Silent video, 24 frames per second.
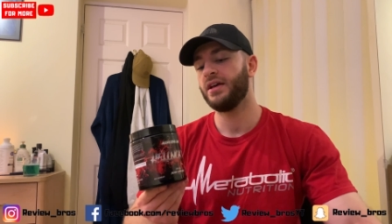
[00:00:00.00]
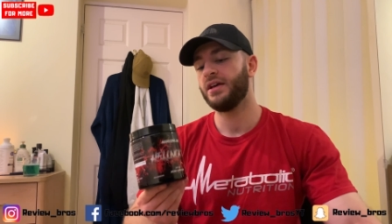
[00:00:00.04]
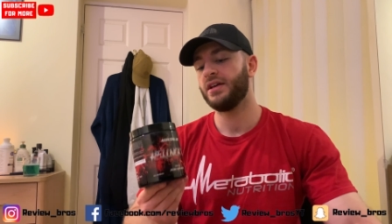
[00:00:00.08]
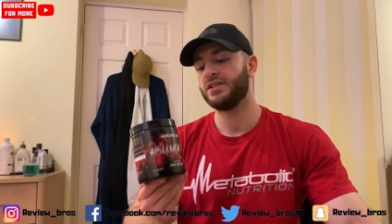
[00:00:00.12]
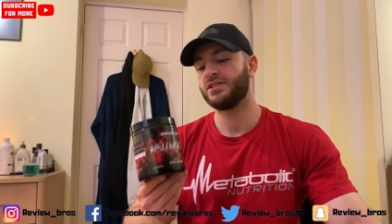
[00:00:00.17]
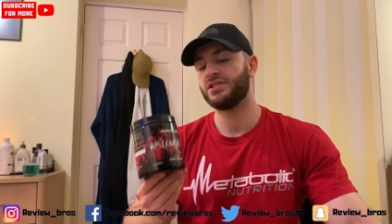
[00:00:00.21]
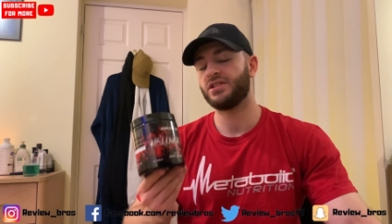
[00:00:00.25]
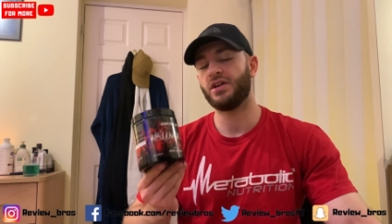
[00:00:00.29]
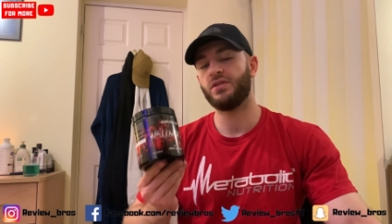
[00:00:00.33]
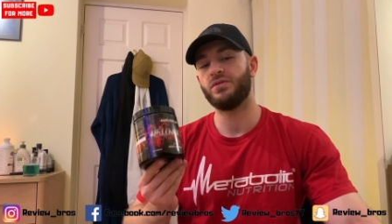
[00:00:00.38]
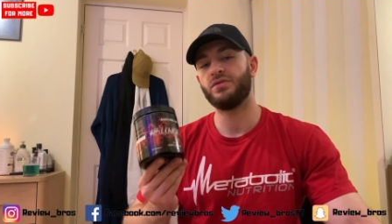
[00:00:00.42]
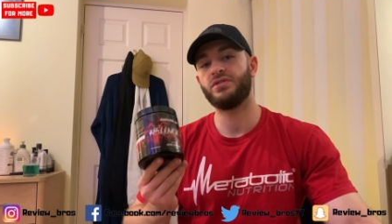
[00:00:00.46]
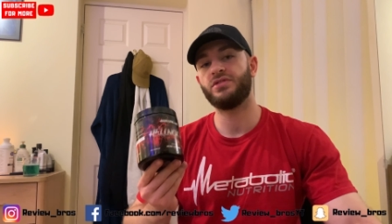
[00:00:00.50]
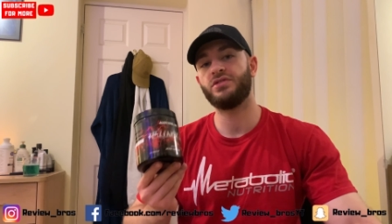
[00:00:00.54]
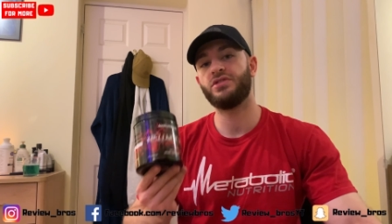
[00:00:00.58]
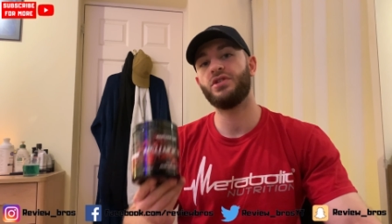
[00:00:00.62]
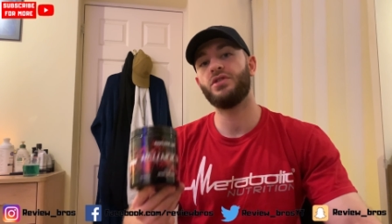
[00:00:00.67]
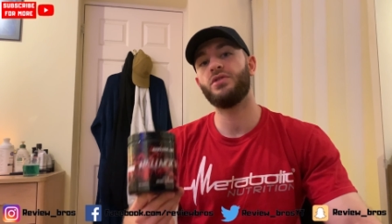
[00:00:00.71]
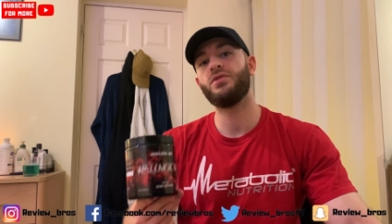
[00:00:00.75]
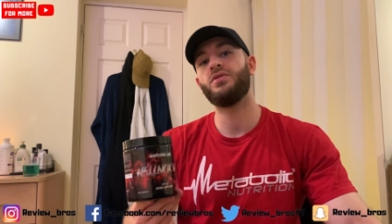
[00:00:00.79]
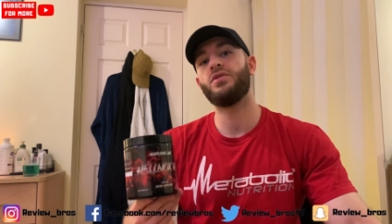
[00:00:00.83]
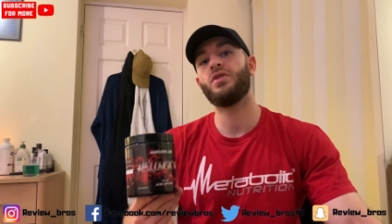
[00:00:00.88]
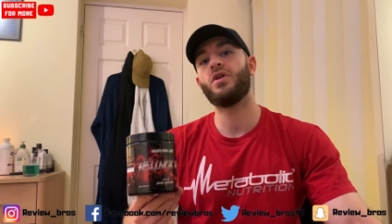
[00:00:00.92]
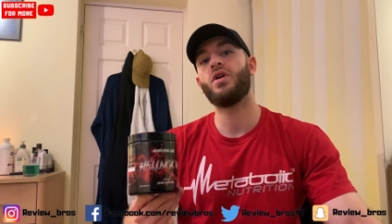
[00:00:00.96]
So
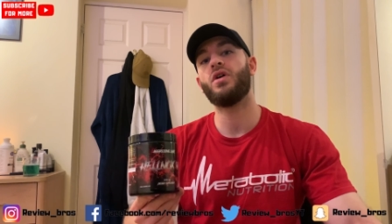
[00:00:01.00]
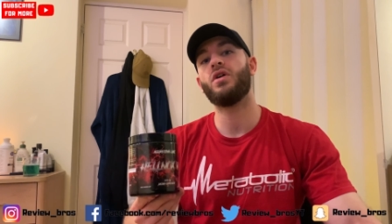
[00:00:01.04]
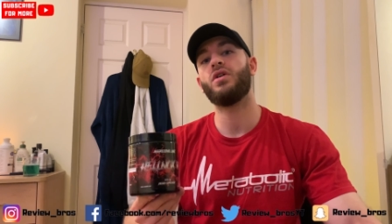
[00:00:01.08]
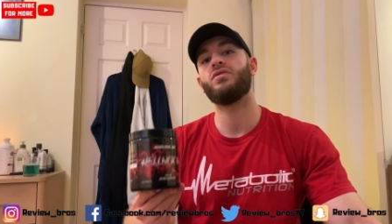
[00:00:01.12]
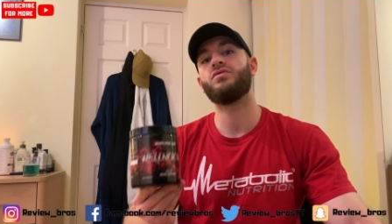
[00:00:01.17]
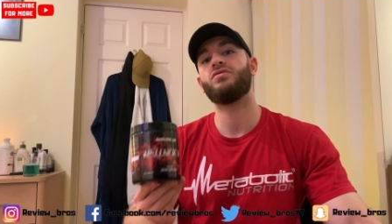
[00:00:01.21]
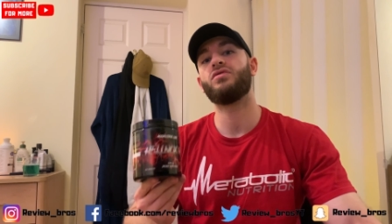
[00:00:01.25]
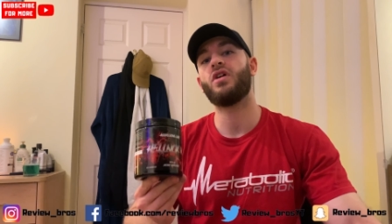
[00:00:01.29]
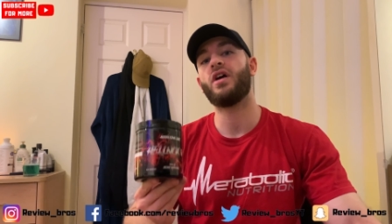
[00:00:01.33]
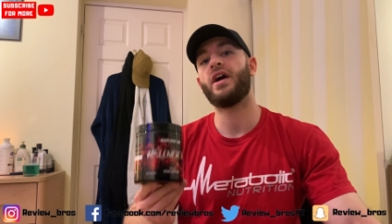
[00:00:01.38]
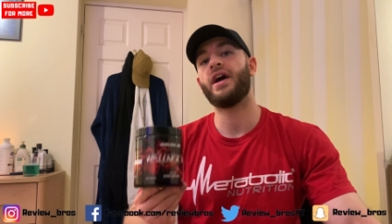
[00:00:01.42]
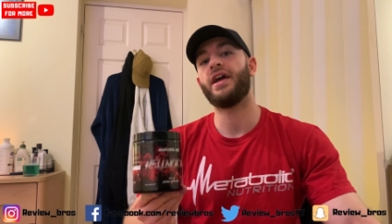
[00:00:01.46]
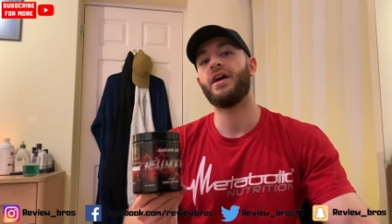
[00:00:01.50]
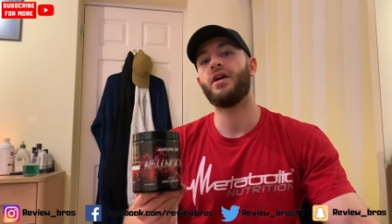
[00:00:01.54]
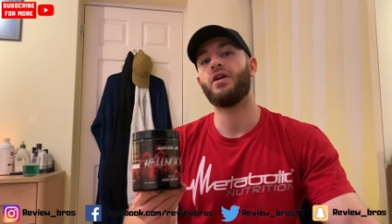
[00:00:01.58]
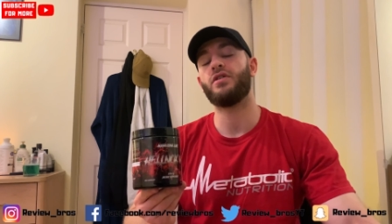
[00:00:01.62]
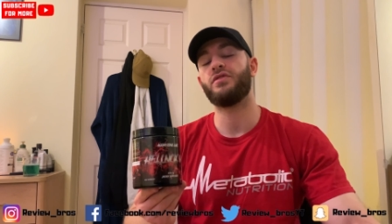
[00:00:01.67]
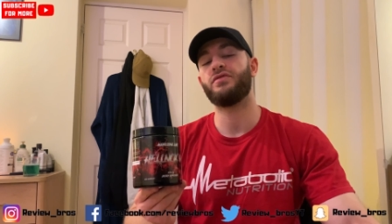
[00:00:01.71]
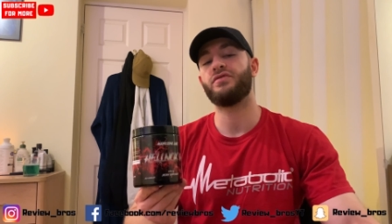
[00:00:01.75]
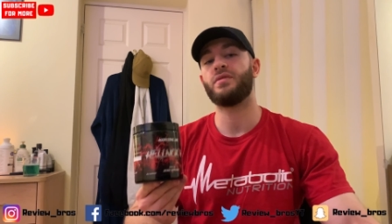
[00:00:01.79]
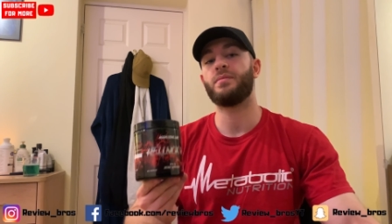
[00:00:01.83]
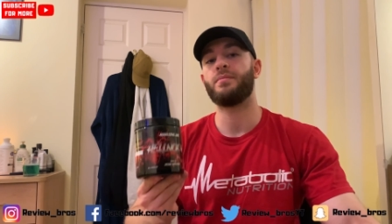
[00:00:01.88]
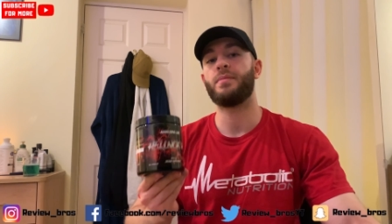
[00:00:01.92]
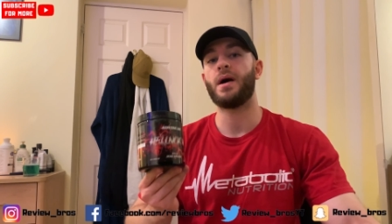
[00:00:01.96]
do not write it
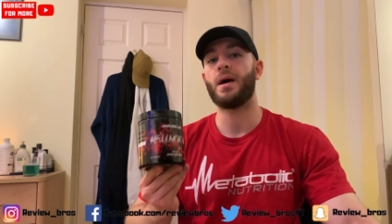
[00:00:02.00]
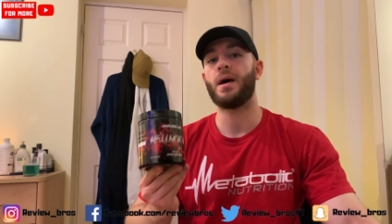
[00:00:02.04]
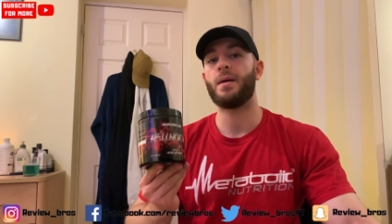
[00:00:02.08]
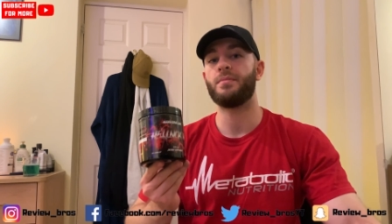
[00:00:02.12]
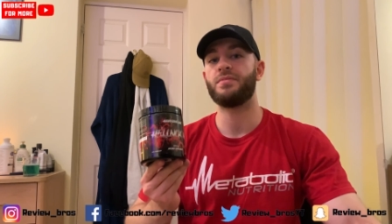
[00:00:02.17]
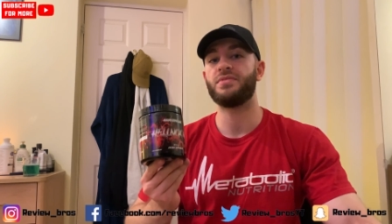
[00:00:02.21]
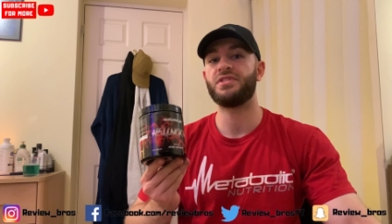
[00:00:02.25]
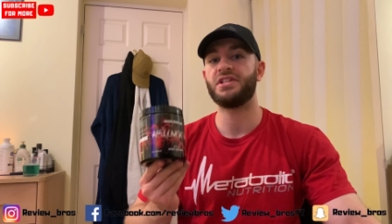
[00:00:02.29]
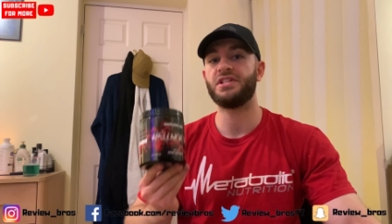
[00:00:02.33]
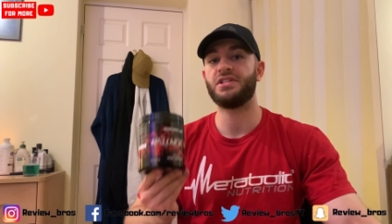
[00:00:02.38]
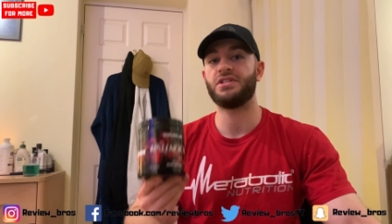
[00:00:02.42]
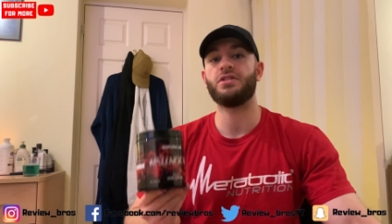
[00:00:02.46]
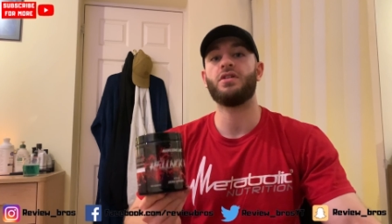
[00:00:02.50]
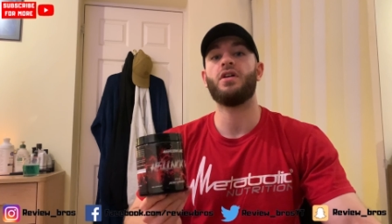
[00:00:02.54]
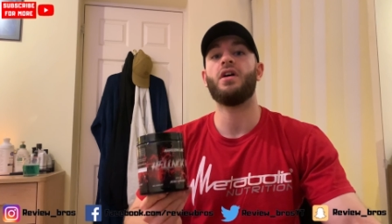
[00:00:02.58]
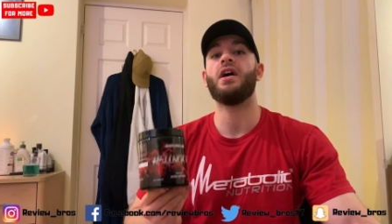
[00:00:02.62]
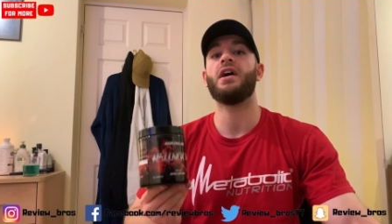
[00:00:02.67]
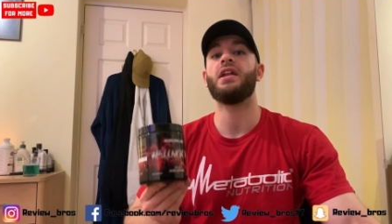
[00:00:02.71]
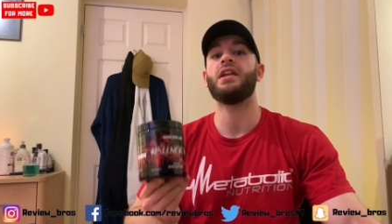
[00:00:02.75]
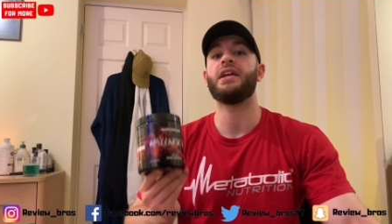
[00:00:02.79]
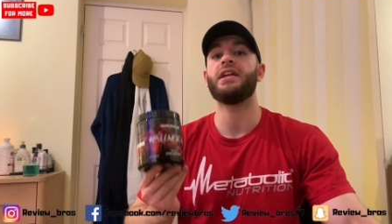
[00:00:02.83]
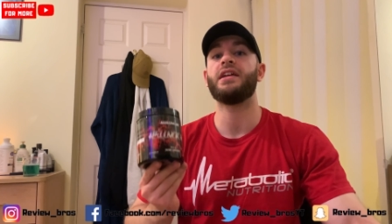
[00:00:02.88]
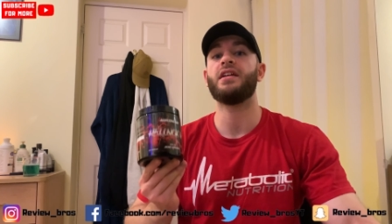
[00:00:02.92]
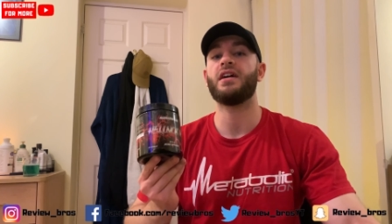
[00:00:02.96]
off for pumps entirely.